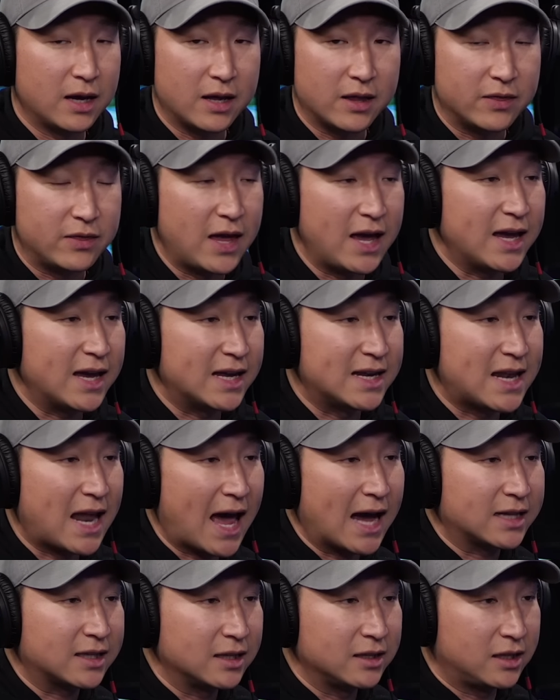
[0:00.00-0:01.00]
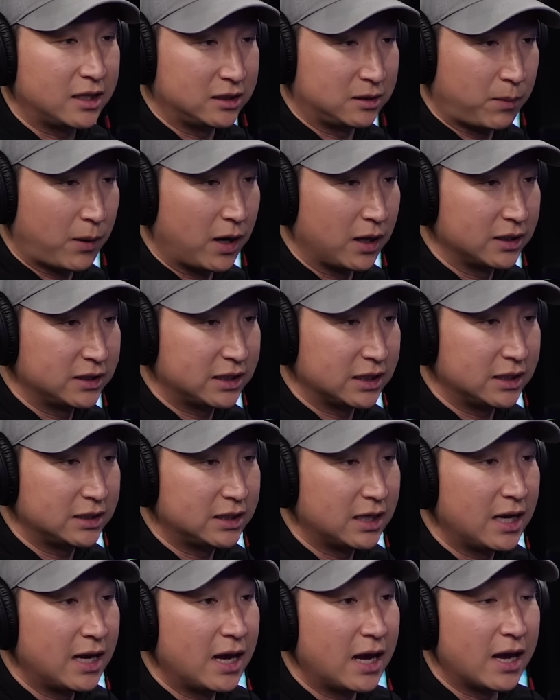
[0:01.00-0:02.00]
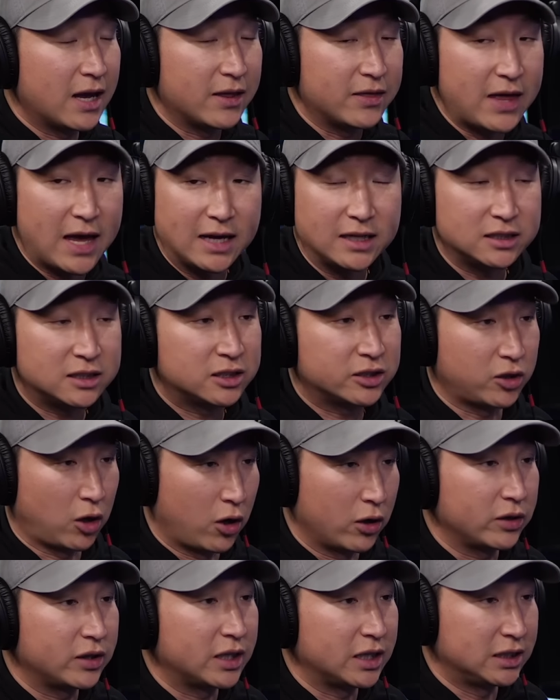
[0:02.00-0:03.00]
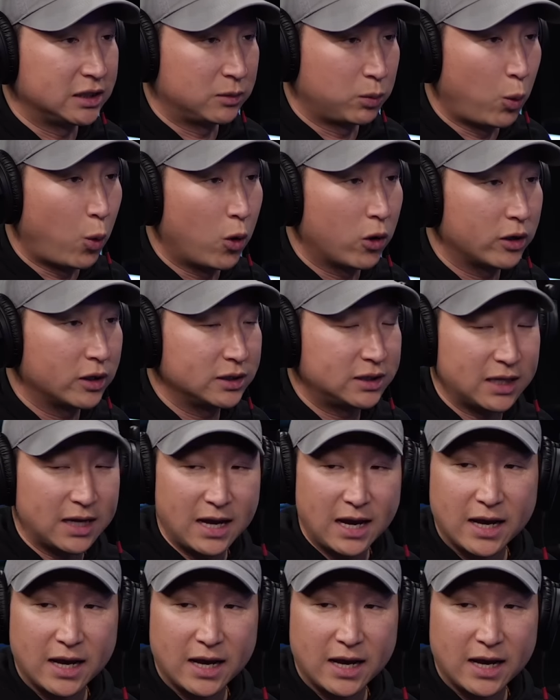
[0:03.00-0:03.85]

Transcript: They enacted these policies. They start these wars.